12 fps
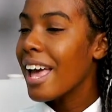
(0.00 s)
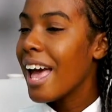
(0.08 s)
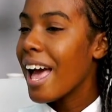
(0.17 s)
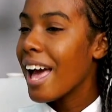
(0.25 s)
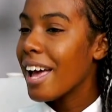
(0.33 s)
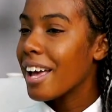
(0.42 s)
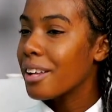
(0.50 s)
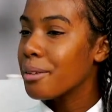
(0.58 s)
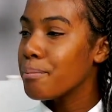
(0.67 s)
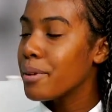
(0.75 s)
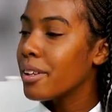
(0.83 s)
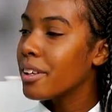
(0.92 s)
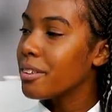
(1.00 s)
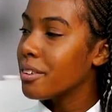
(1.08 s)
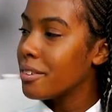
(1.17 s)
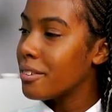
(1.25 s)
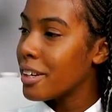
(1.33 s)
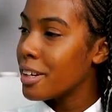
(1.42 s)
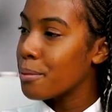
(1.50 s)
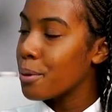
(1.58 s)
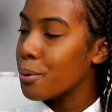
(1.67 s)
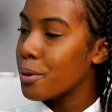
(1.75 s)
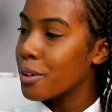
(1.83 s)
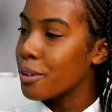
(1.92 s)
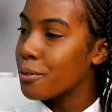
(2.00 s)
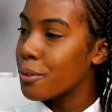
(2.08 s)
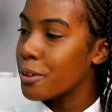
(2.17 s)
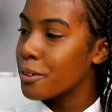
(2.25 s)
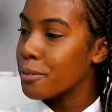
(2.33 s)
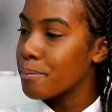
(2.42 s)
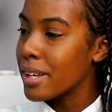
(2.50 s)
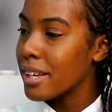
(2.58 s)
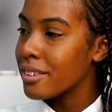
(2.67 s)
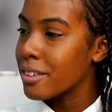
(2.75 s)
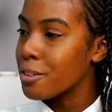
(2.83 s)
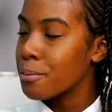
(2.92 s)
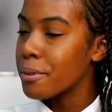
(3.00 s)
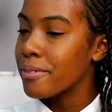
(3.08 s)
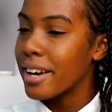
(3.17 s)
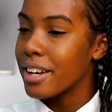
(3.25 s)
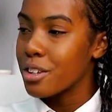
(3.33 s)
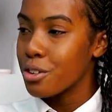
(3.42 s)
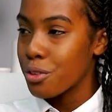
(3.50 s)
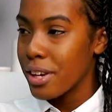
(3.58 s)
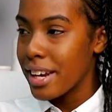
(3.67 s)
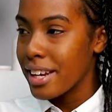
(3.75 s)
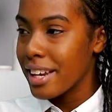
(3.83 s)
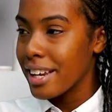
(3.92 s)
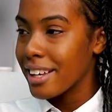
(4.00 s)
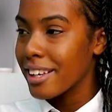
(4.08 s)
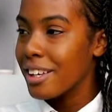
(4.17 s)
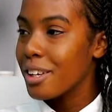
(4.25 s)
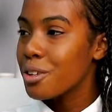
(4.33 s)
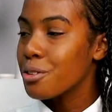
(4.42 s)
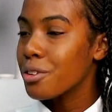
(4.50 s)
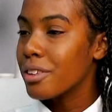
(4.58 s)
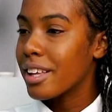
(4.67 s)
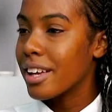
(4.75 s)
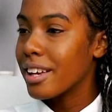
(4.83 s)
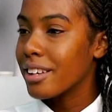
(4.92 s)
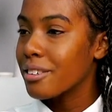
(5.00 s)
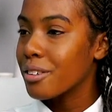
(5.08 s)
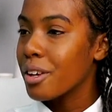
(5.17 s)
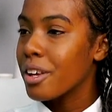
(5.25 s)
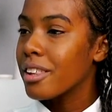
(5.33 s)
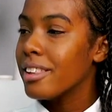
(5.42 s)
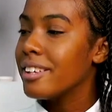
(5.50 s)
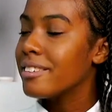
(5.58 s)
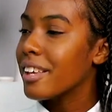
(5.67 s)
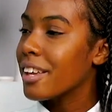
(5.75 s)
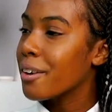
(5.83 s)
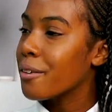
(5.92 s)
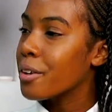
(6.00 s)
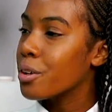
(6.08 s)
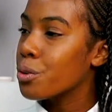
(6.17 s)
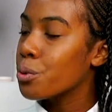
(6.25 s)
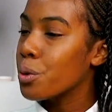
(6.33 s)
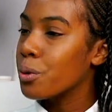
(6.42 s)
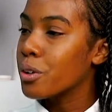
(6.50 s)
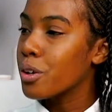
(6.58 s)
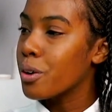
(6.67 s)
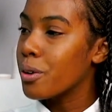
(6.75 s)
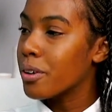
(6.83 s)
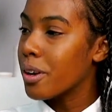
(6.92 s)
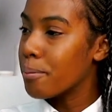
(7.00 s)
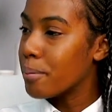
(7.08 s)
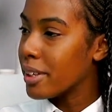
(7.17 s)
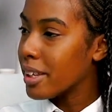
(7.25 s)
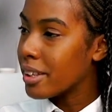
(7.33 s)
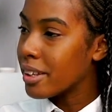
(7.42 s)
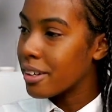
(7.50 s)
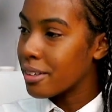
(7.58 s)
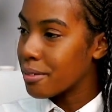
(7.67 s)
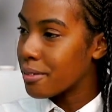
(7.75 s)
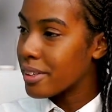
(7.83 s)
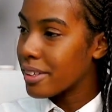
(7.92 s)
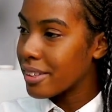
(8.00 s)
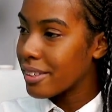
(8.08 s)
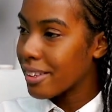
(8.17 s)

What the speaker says: And building a sustainable workforce means that you provide training so that these areas won't go completely unfilled.